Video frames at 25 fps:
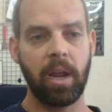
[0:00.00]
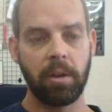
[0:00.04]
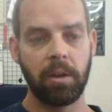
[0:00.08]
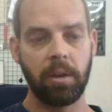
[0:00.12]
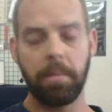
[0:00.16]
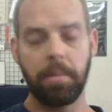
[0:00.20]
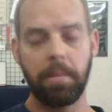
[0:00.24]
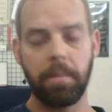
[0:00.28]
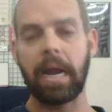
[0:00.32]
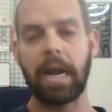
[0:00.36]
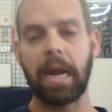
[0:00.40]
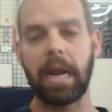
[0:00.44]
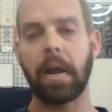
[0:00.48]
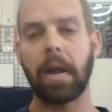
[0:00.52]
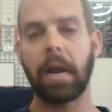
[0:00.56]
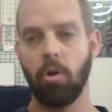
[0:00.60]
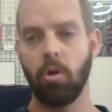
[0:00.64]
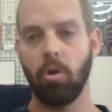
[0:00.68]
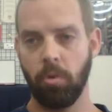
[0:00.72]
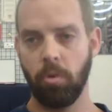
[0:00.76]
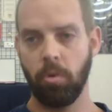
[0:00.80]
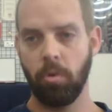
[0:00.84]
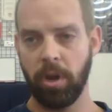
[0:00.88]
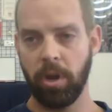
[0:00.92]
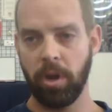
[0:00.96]
it may not
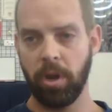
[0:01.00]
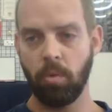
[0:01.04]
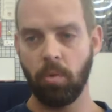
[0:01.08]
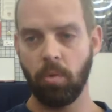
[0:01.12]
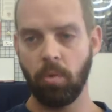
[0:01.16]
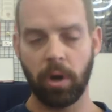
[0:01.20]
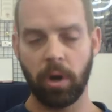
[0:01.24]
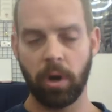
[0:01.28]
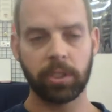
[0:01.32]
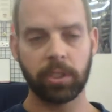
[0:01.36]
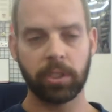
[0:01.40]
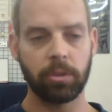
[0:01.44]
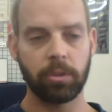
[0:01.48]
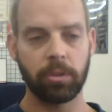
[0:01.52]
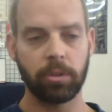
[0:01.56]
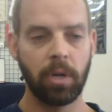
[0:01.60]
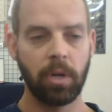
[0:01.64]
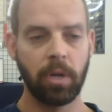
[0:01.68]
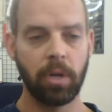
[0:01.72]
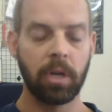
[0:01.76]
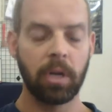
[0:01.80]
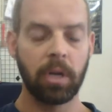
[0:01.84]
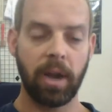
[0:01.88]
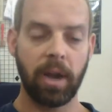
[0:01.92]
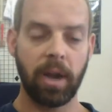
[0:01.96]
go the way you want it to
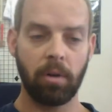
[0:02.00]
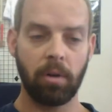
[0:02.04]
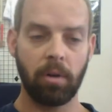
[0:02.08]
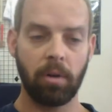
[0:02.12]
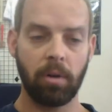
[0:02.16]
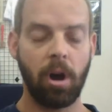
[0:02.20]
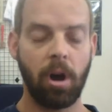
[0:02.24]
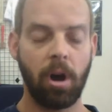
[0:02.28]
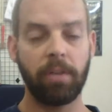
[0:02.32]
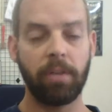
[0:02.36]
now,